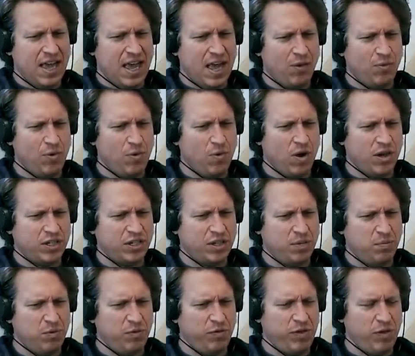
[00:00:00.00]
And we watched
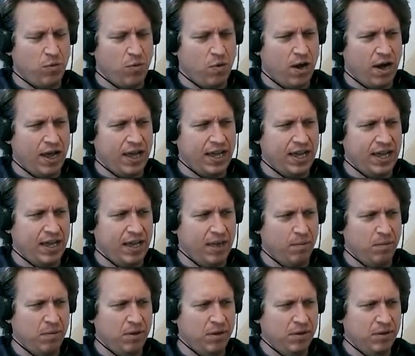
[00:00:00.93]
the movie Why
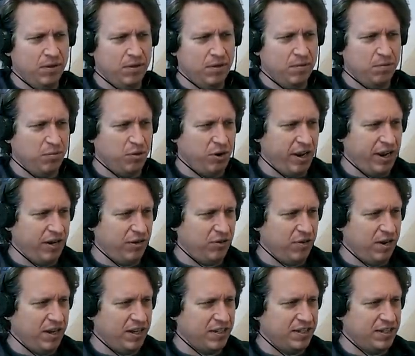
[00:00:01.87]
Him? Bryan
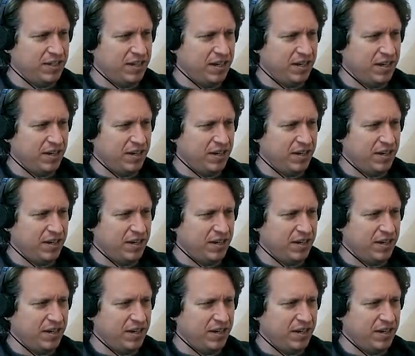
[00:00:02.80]
Cranston